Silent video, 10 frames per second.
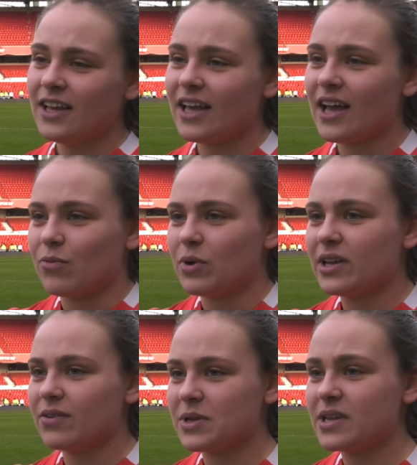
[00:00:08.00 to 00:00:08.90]
Yeah,
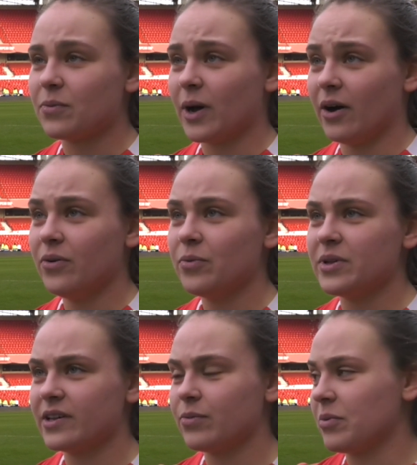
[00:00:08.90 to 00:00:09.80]
we did well.
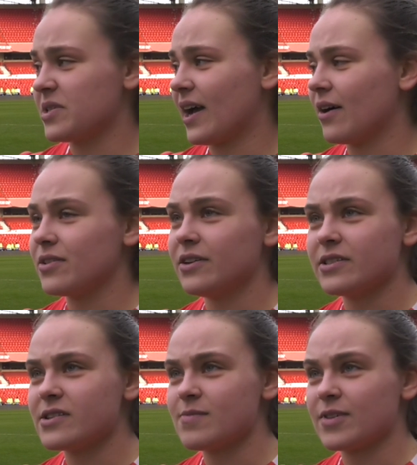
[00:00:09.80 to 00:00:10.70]
We did what we set out to do
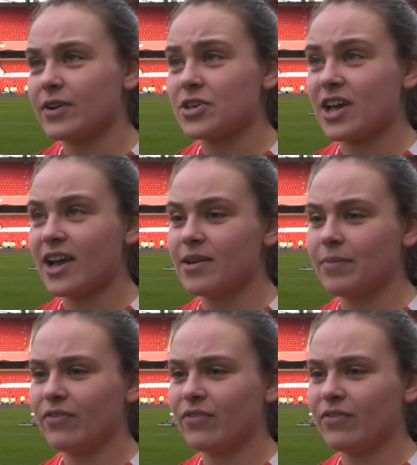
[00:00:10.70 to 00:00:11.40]
in terms of our shape.